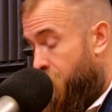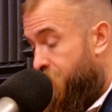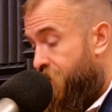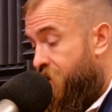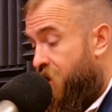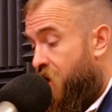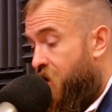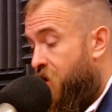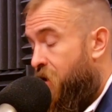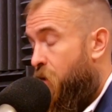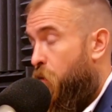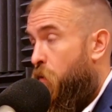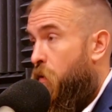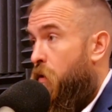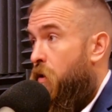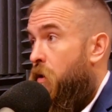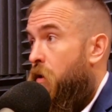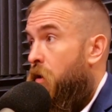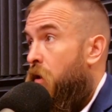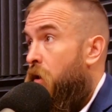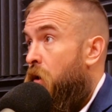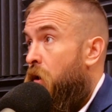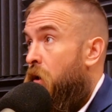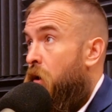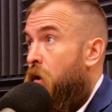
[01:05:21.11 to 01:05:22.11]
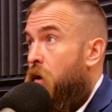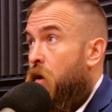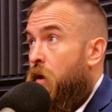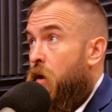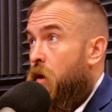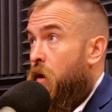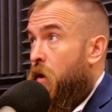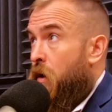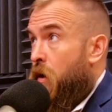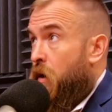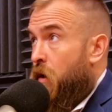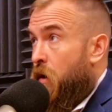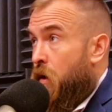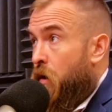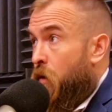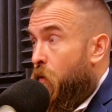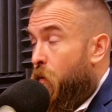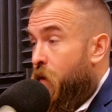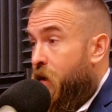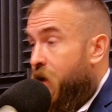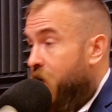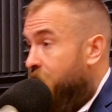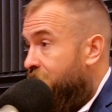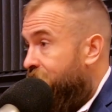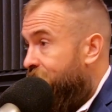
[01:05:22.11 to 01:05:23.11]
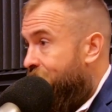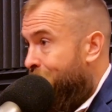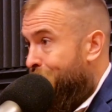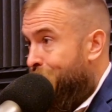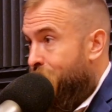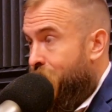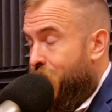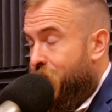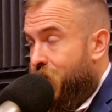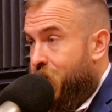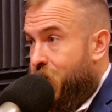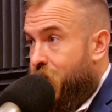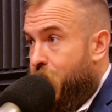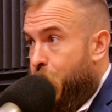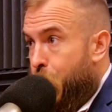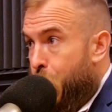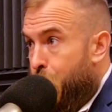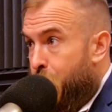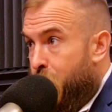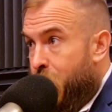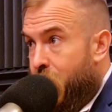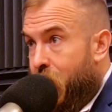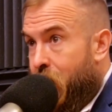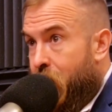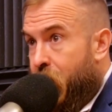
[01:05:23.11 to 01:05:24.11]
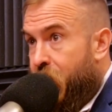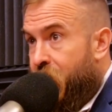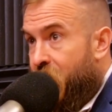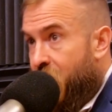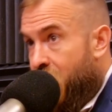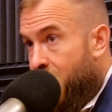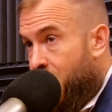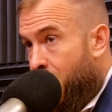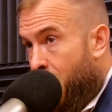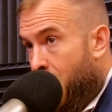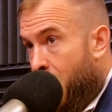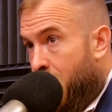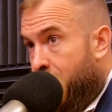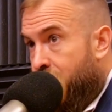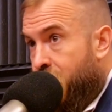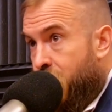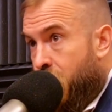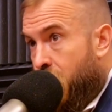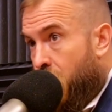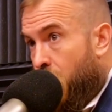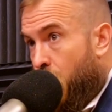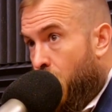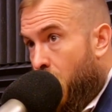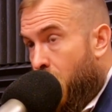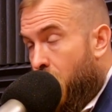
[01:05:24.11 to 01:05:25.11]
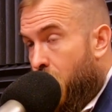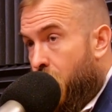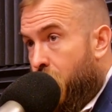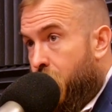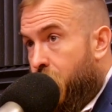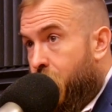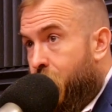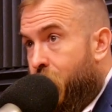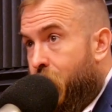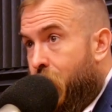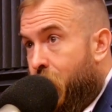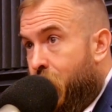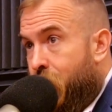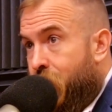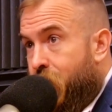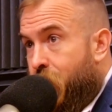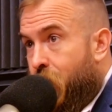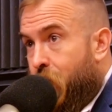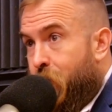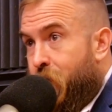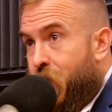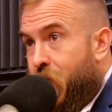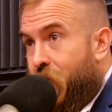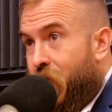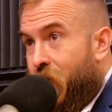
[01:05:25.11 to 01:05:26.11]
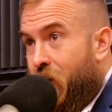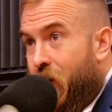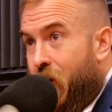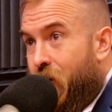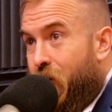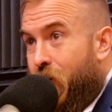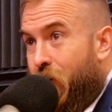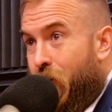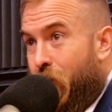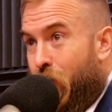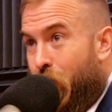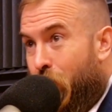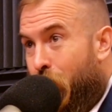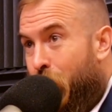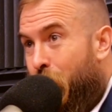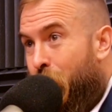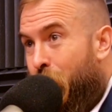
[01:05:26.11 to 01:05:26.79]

I just think that we can end some of these stupid like fake lines on the ground in terms of like, you know,